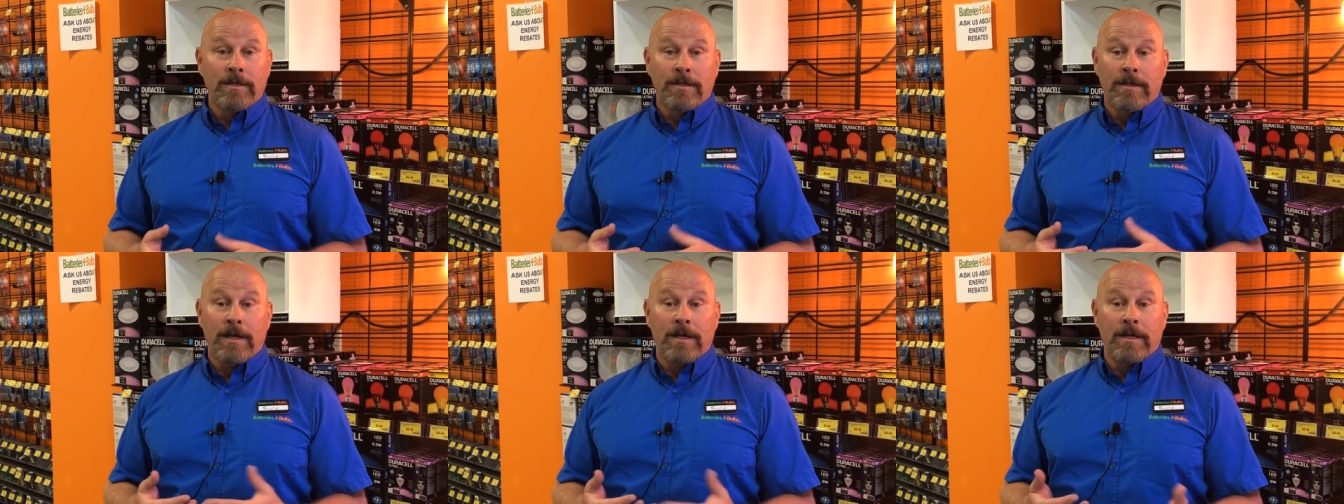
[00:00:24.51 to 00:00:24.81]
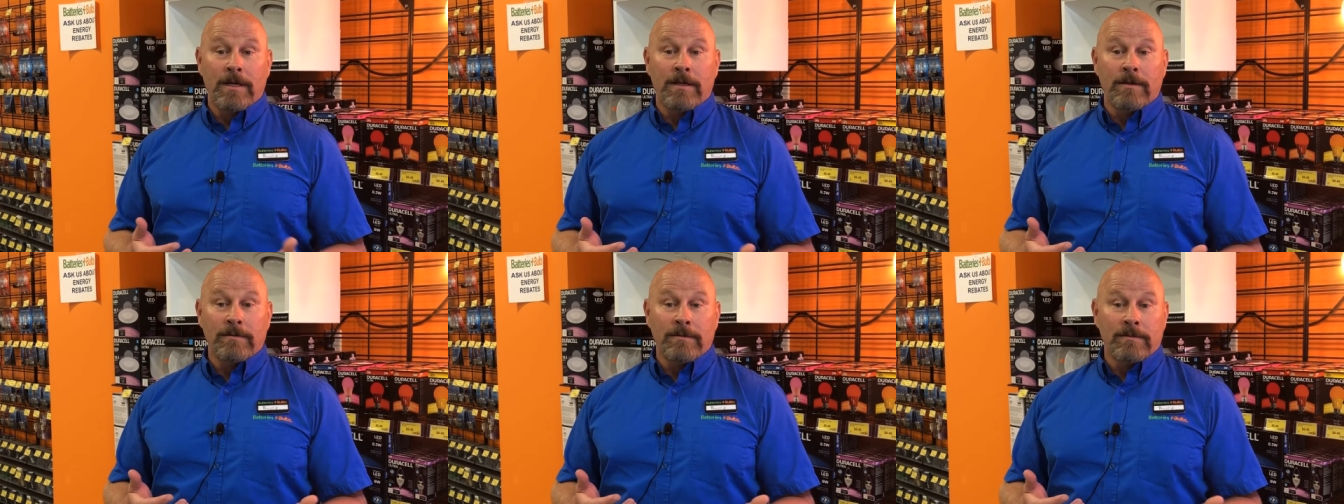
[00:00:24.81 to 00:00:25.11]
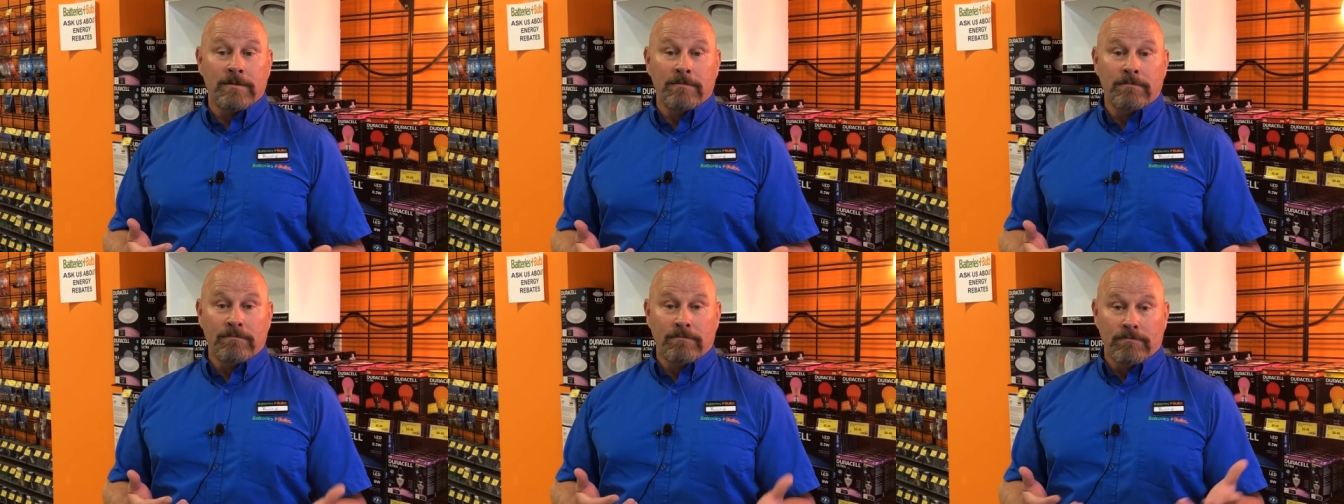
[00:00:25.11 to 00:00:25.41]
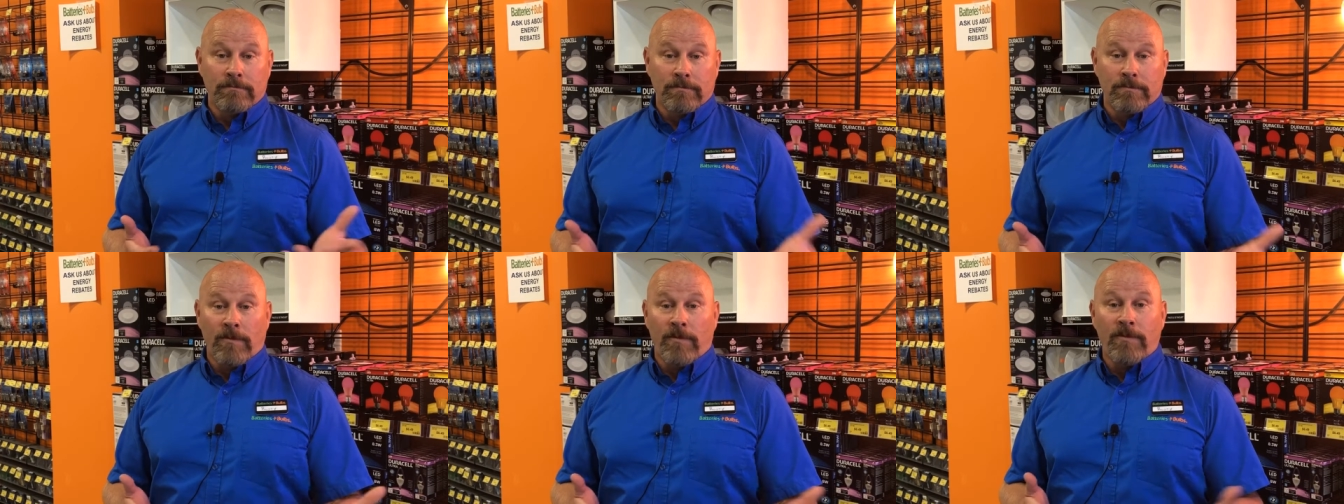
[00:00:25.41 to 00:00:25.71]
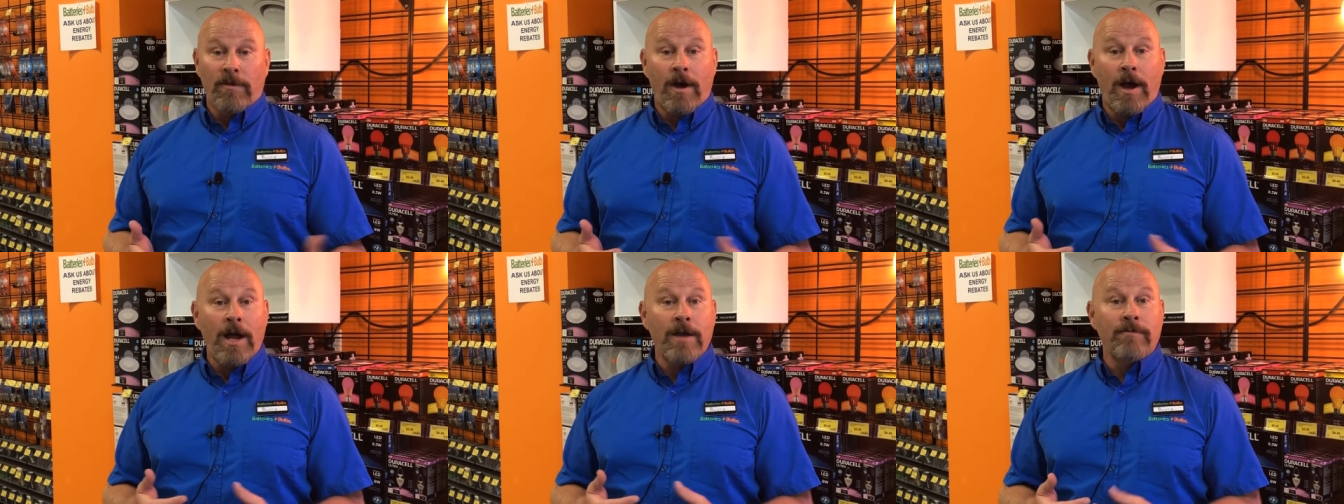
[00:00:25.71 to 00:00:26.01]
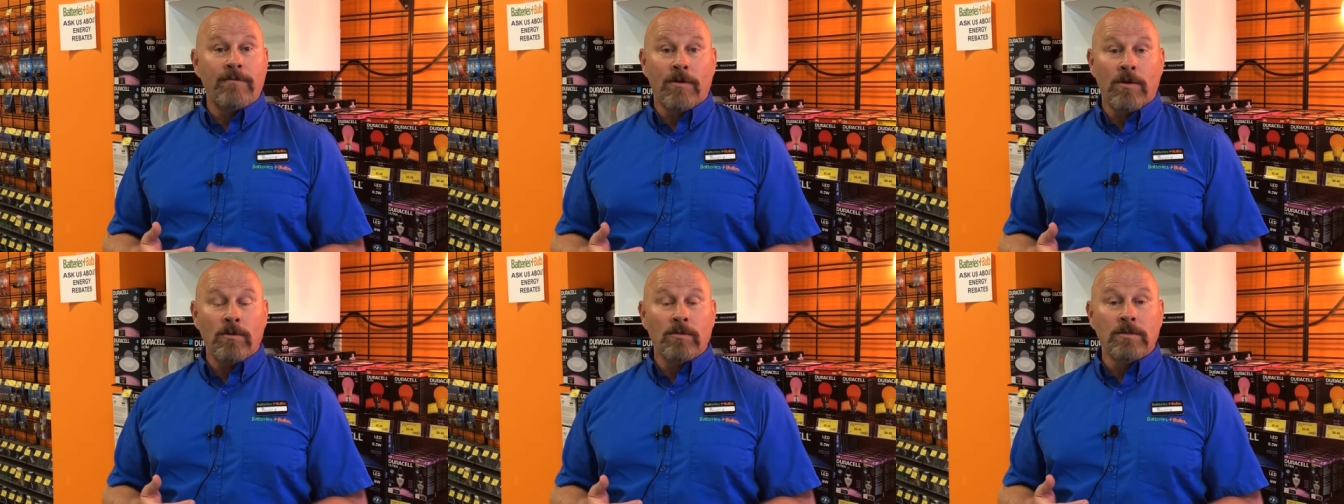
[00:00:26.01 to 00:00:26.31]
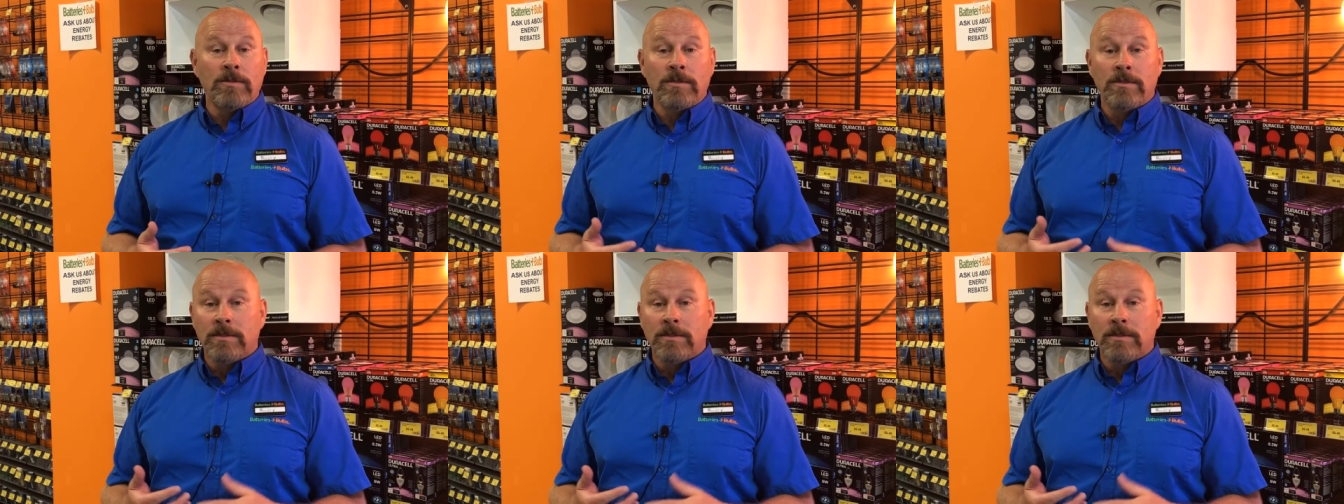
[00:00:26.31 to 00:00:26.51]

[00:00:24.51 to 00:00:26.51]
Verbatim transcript: uh, iPhones,